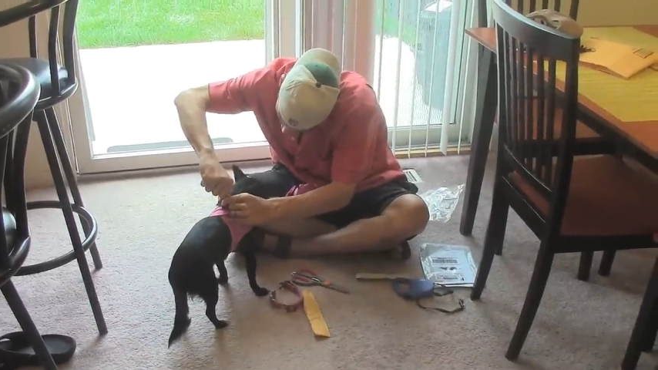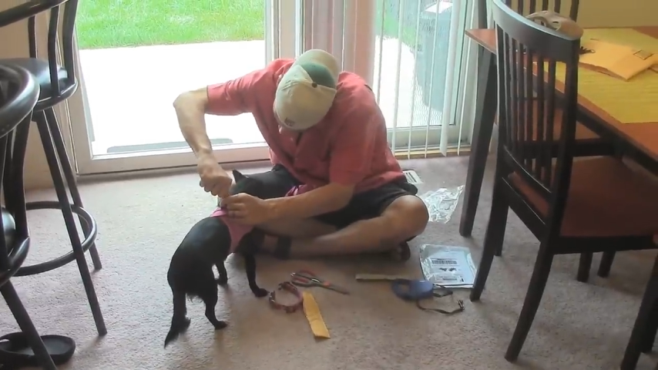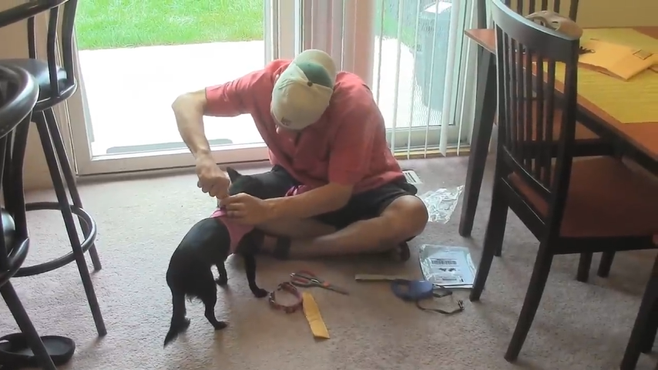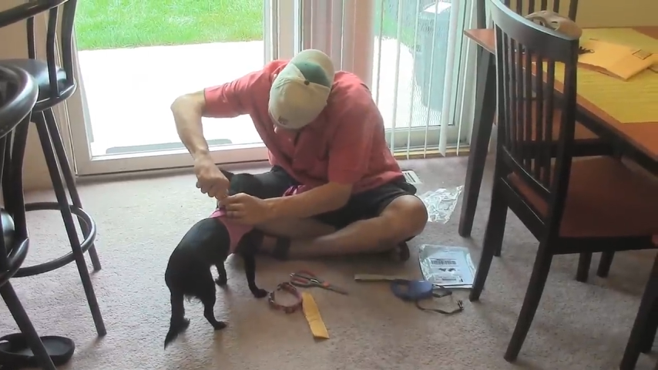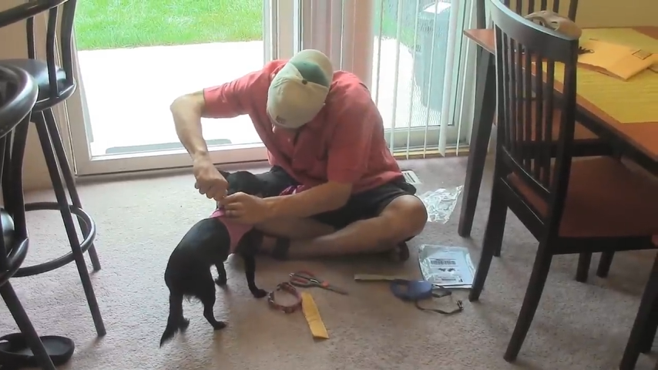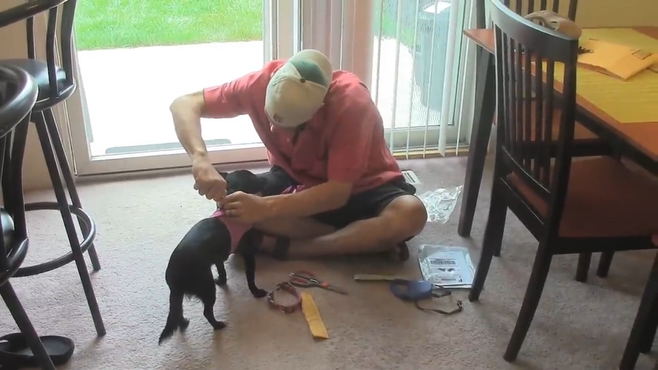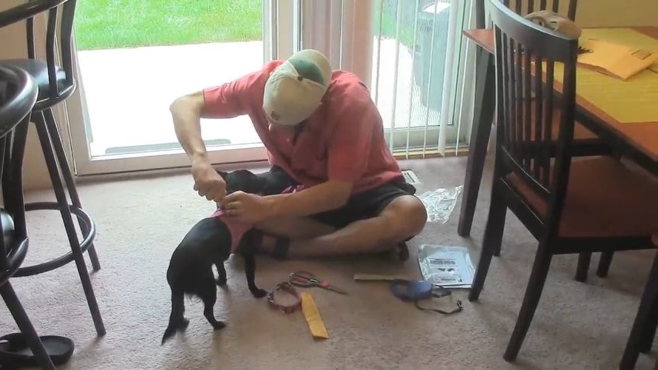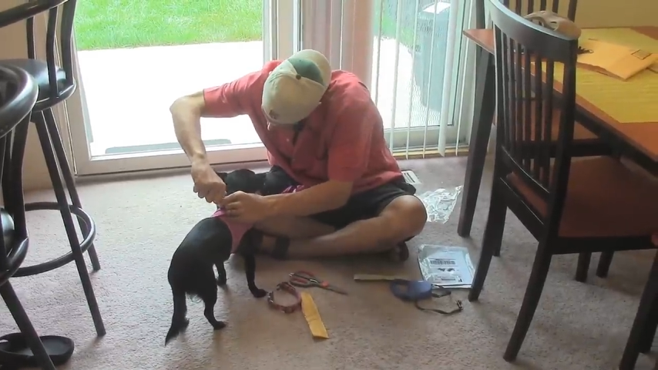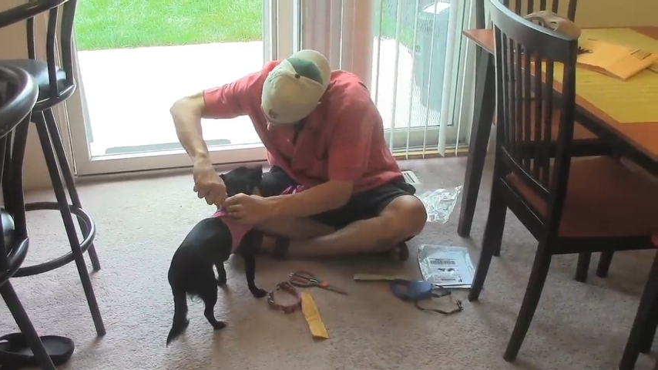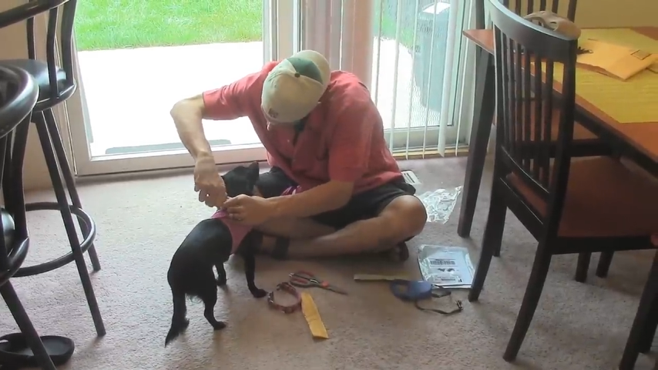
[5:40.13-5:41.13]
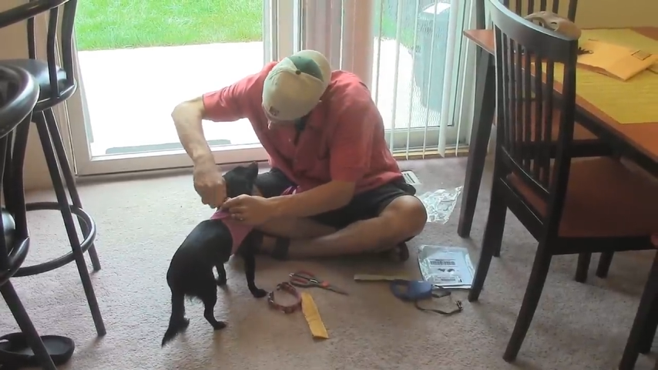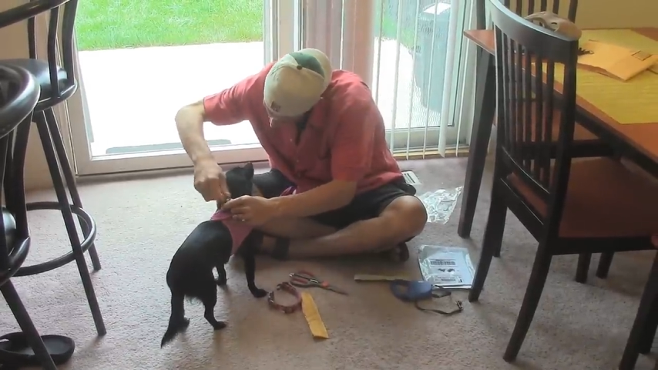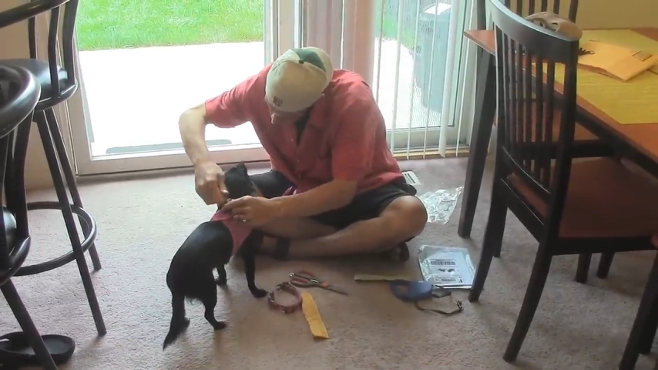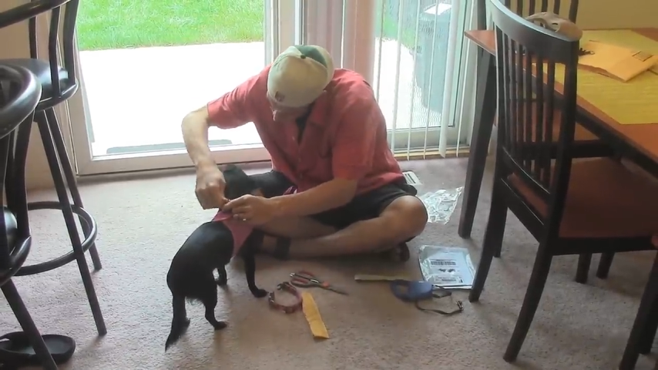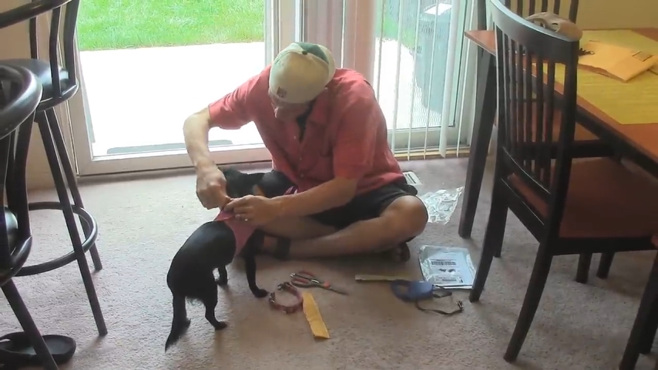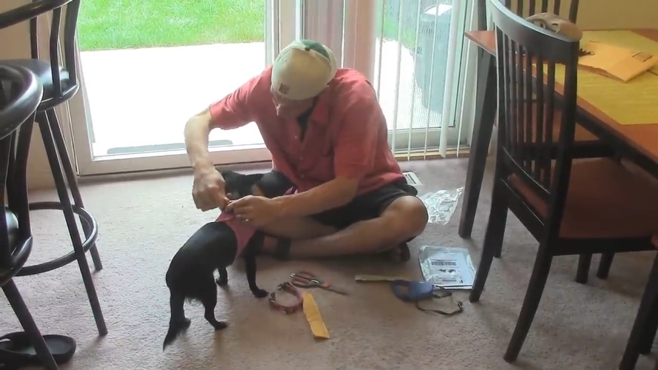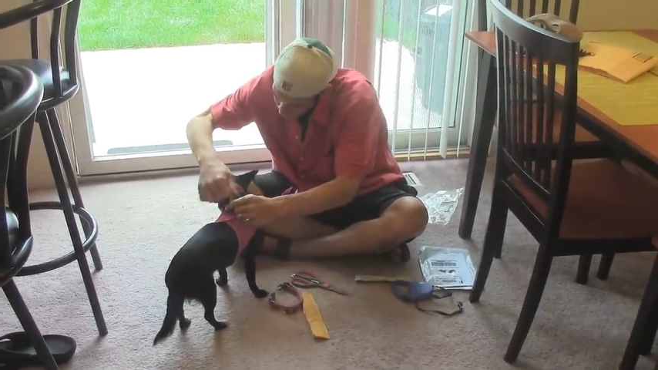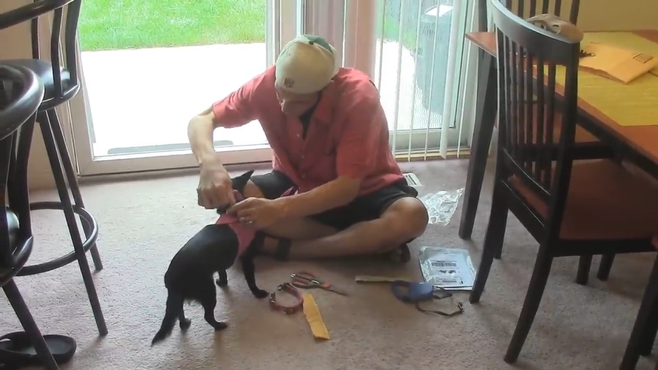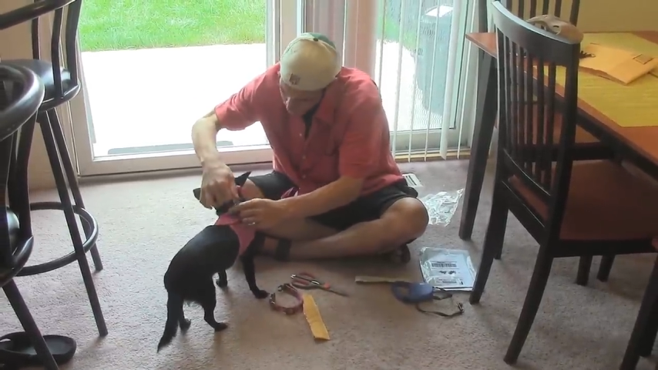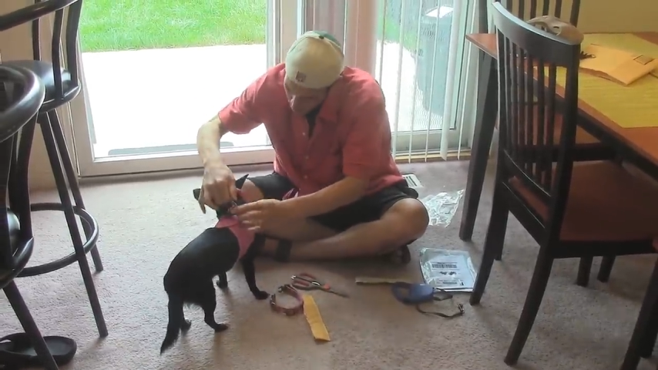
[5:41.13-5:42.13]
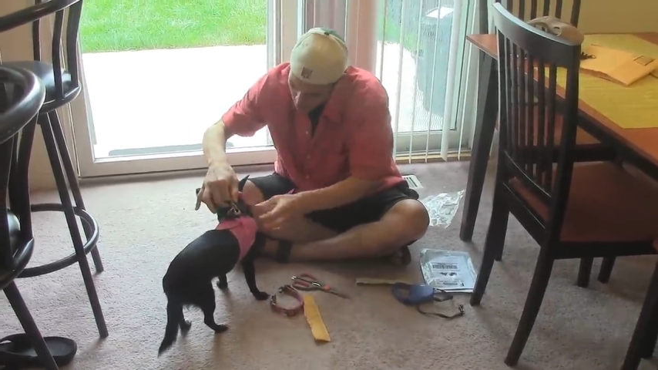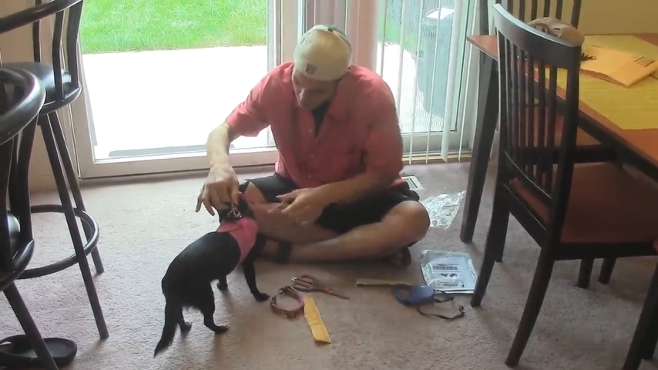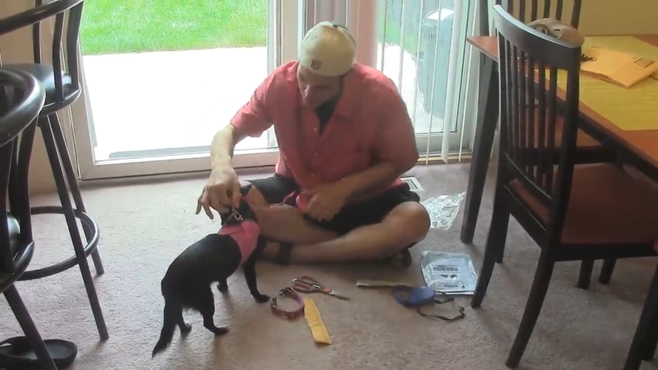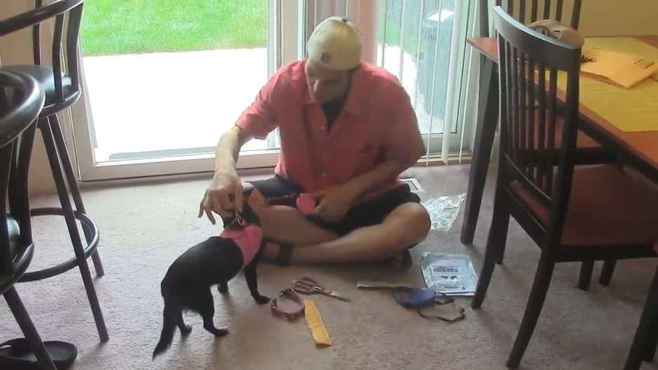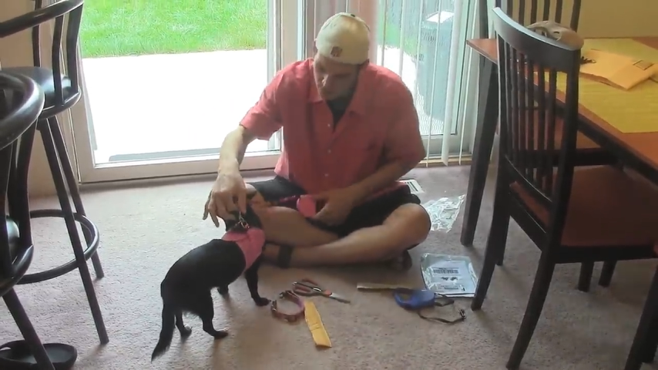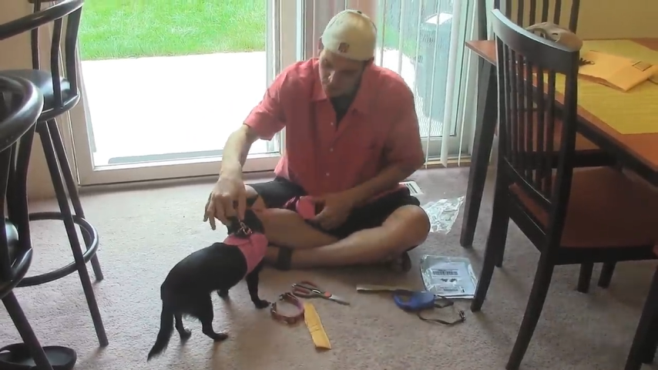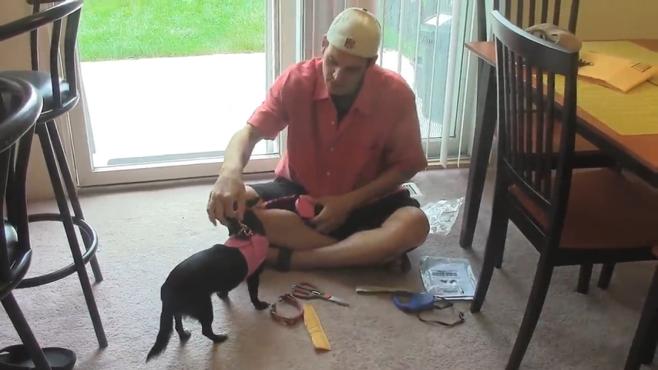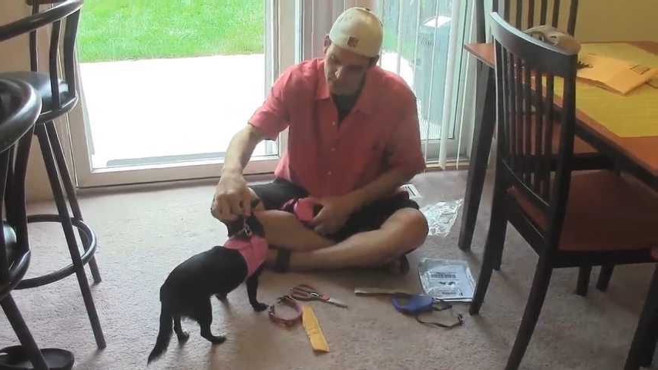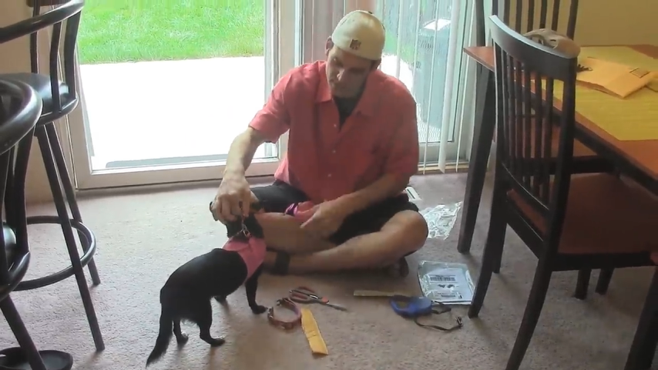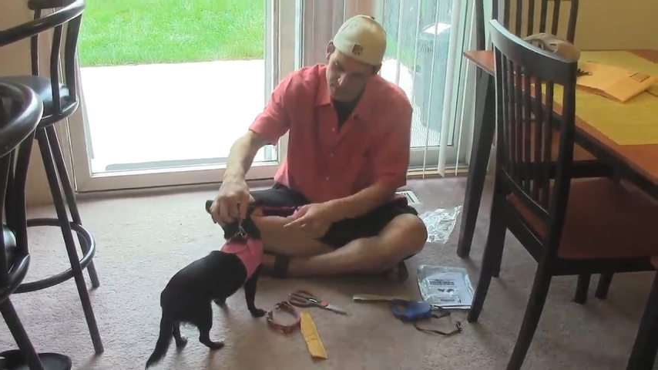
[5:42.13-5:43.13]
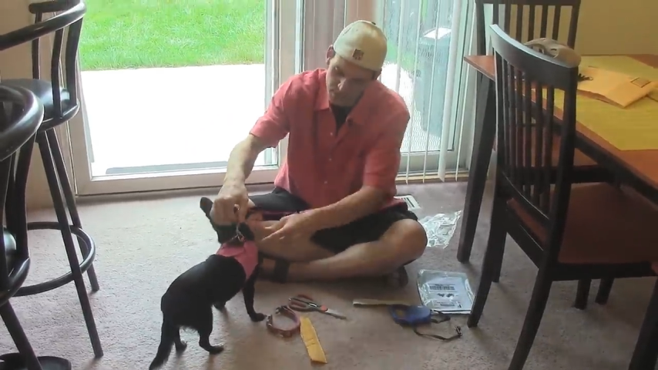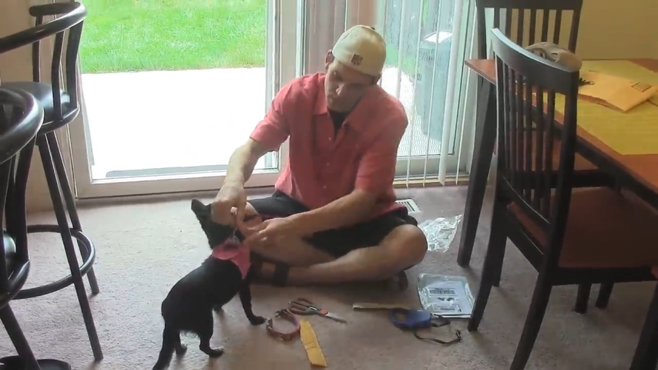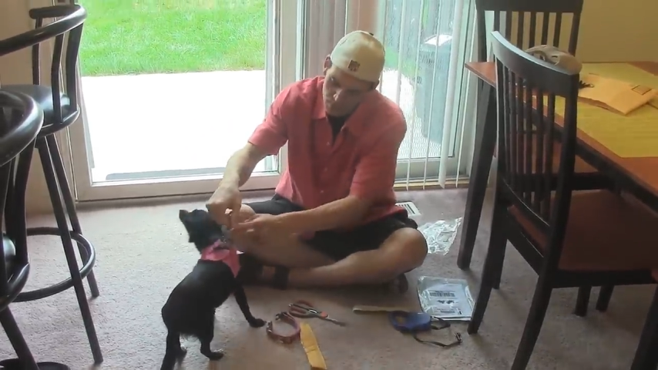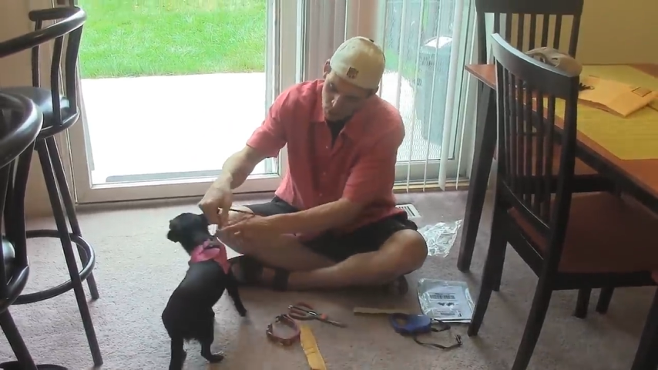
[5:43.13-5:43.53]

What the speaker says: Nobody's mouth can be seen.